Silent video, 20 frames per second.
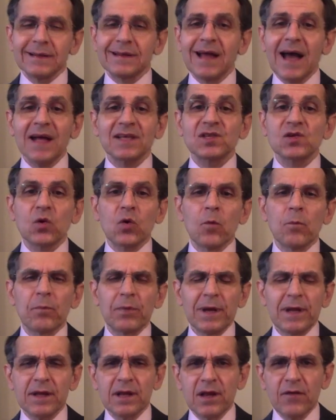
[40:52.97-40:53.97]
That's
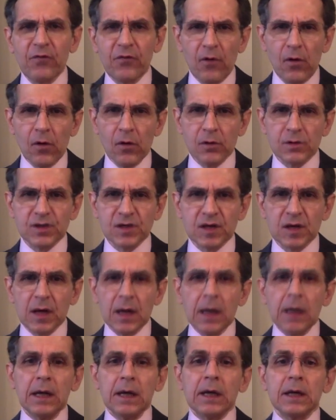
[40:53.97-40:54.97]
completely false.